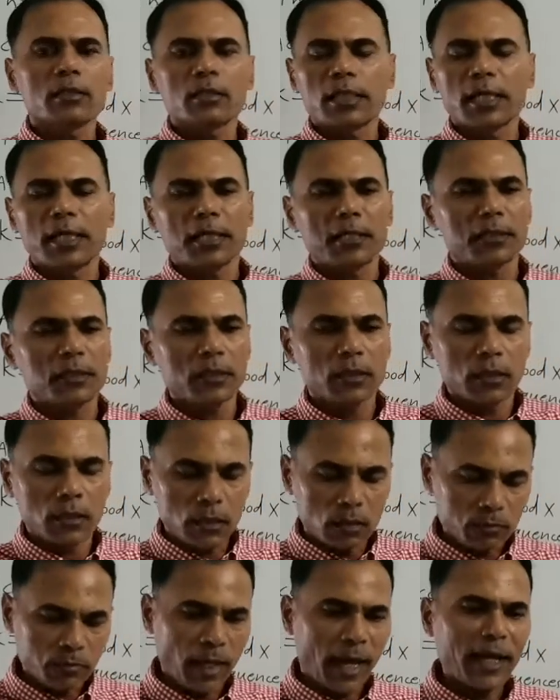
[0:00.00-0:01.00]
then
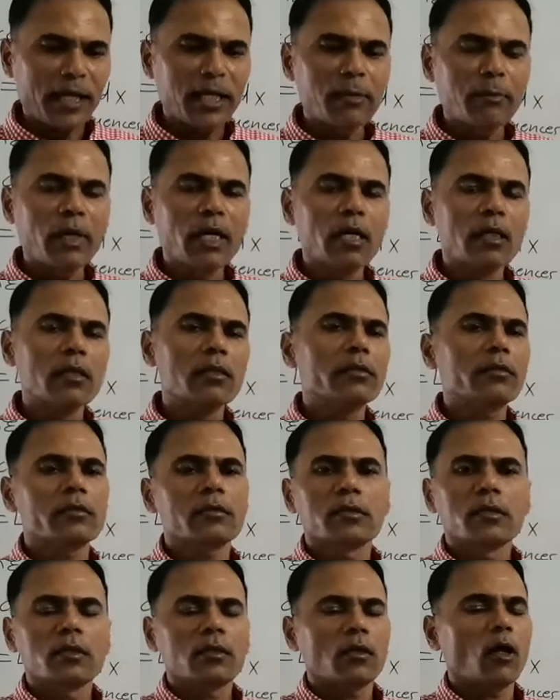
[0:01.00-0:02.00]

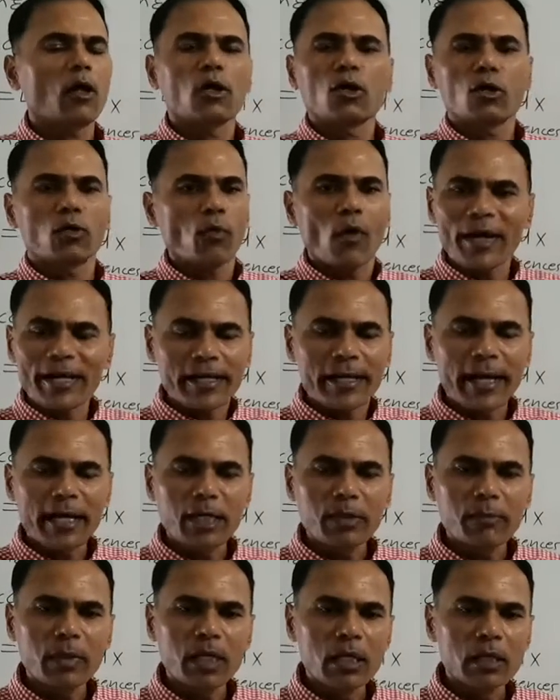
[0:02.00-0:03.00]
animals or wild
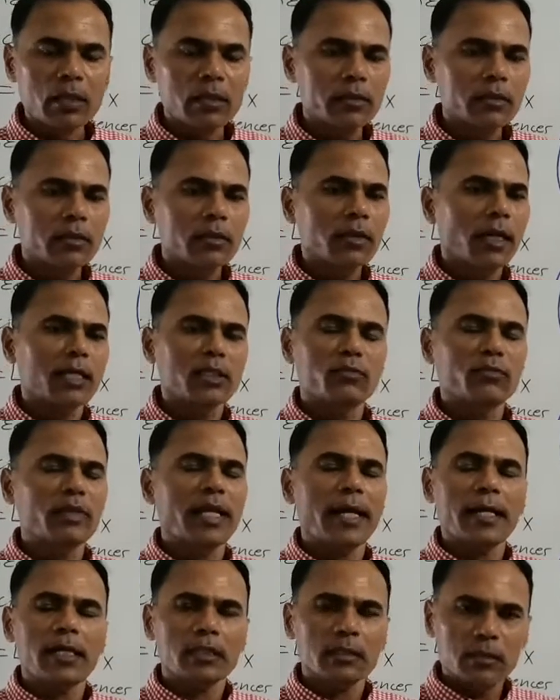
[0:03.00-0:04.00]
animals as
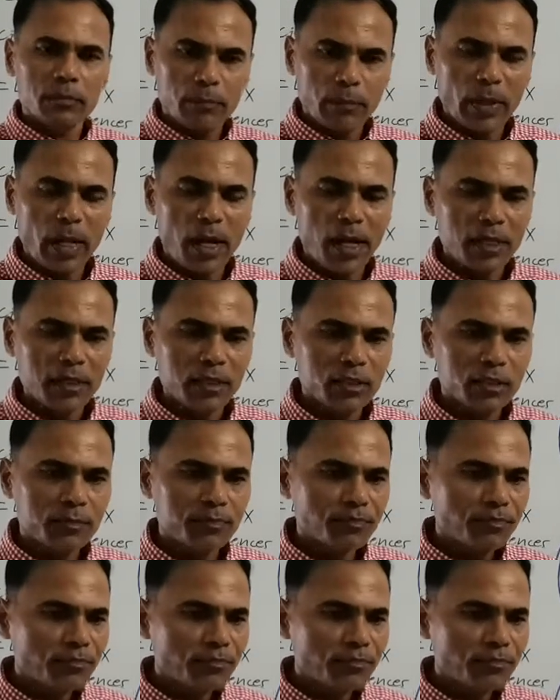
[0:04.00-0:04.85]
well as plants.